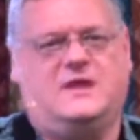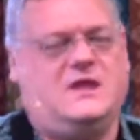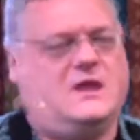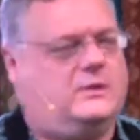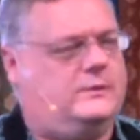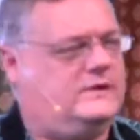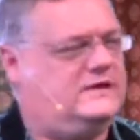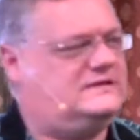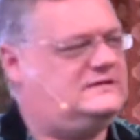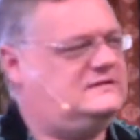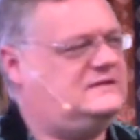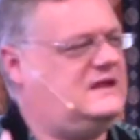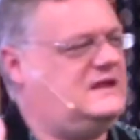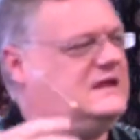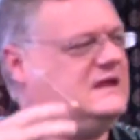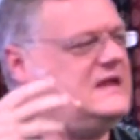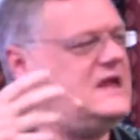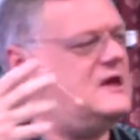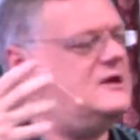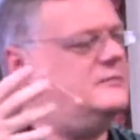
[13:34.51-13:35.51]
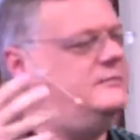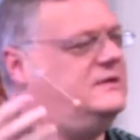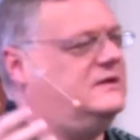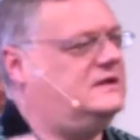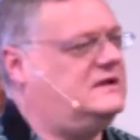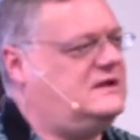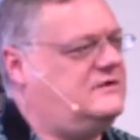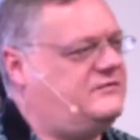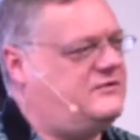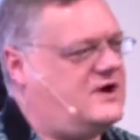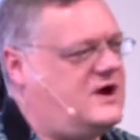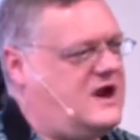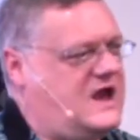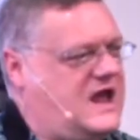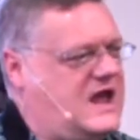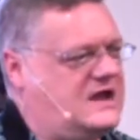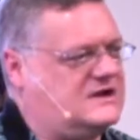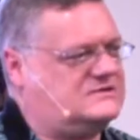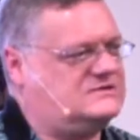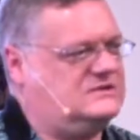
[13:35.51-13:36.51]
We get to take accountability for our
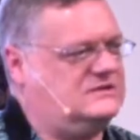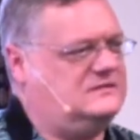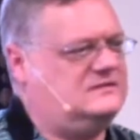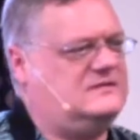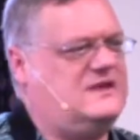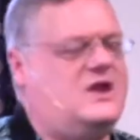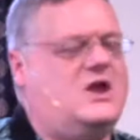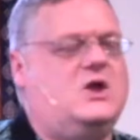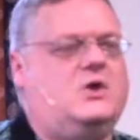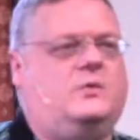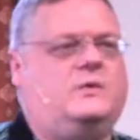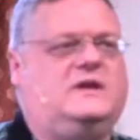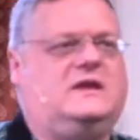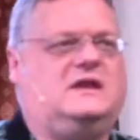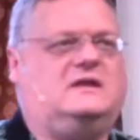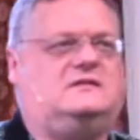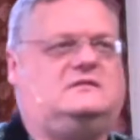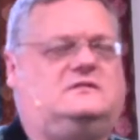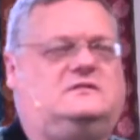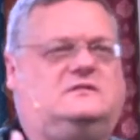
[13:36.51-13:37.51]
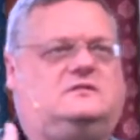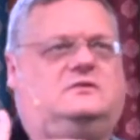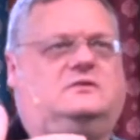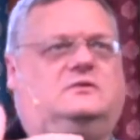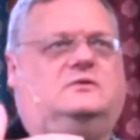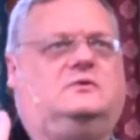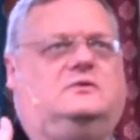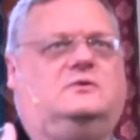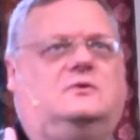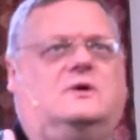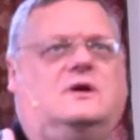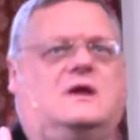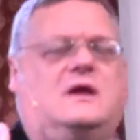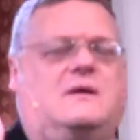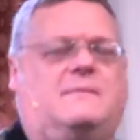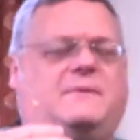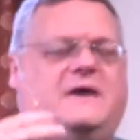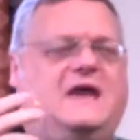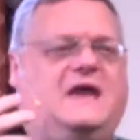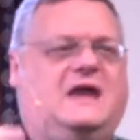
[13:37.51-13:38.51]
actions. We get to
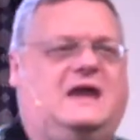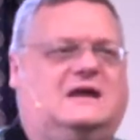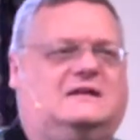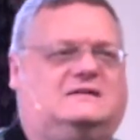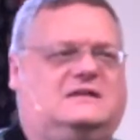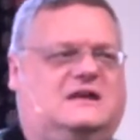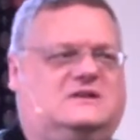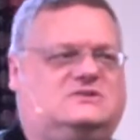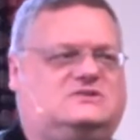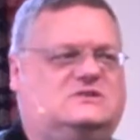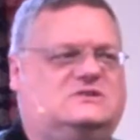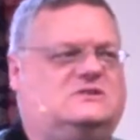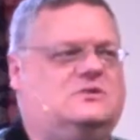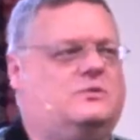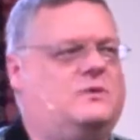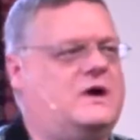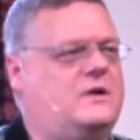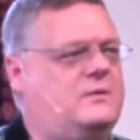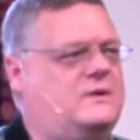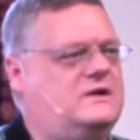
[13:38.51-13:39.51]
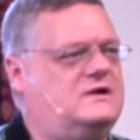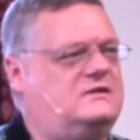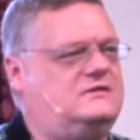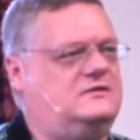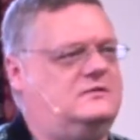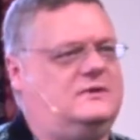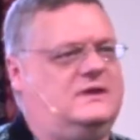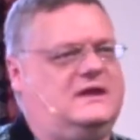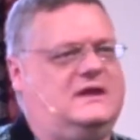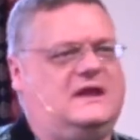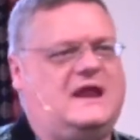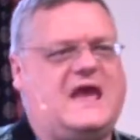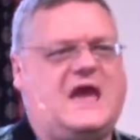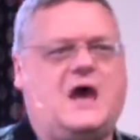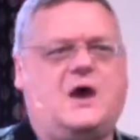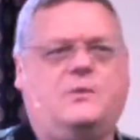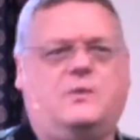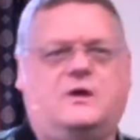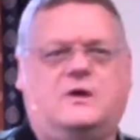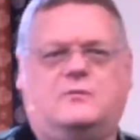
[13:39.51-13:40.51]
pay attention to what we are doing and
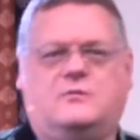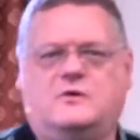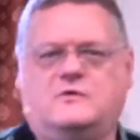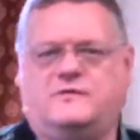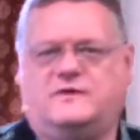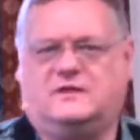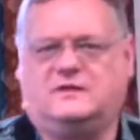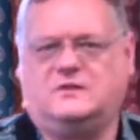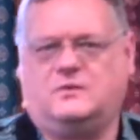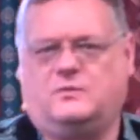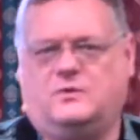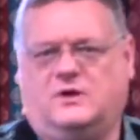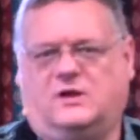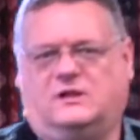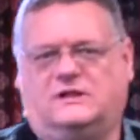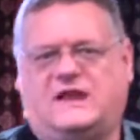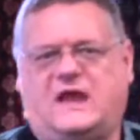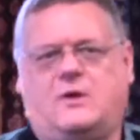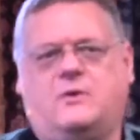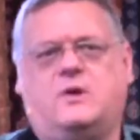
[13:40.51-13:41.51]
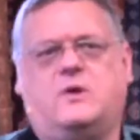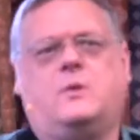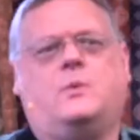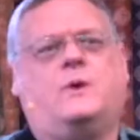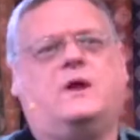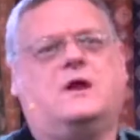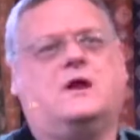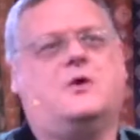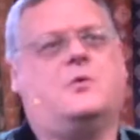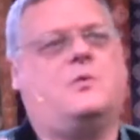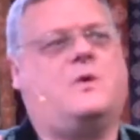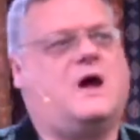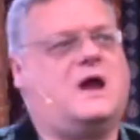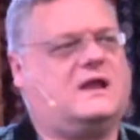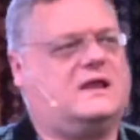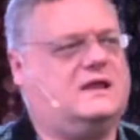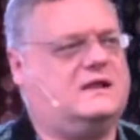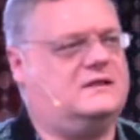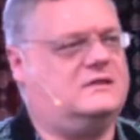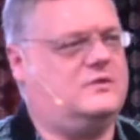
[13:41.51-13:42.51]
how we are moving in the world, how we are
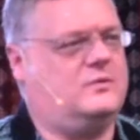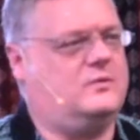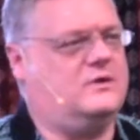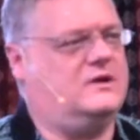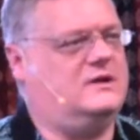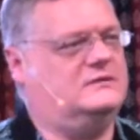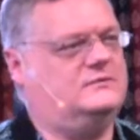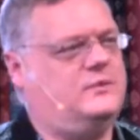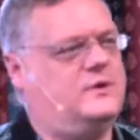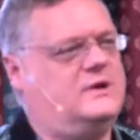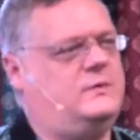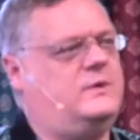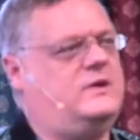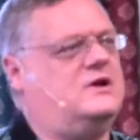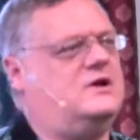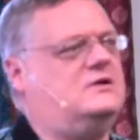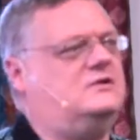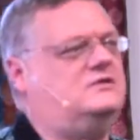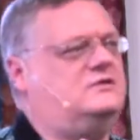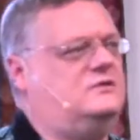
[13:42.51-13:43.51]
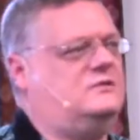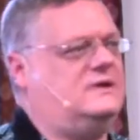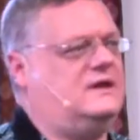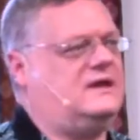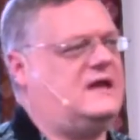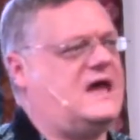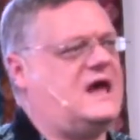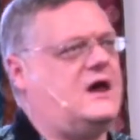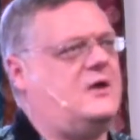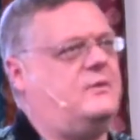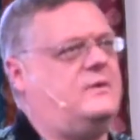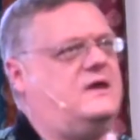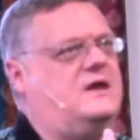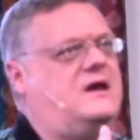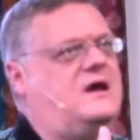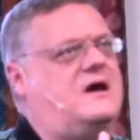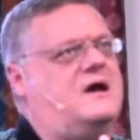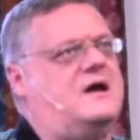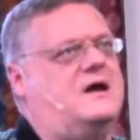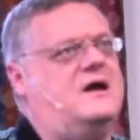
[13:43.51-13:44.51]
walking in the world, what we are doing, how we
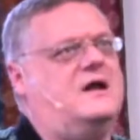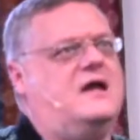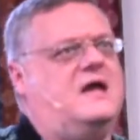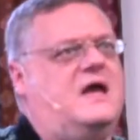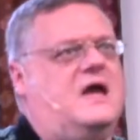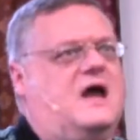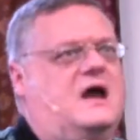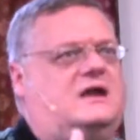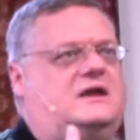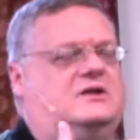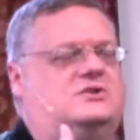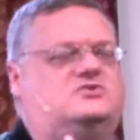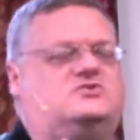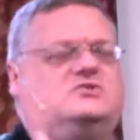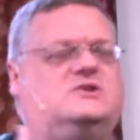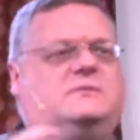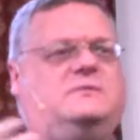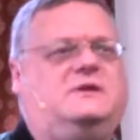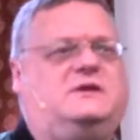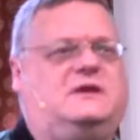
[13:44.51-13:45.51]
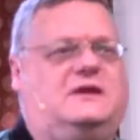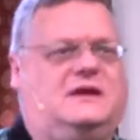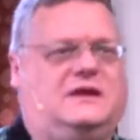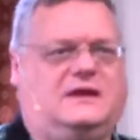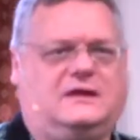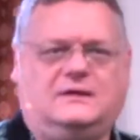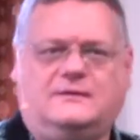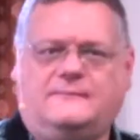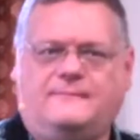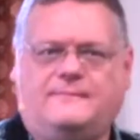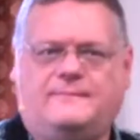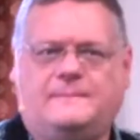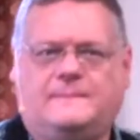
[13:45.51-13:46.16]
are contributing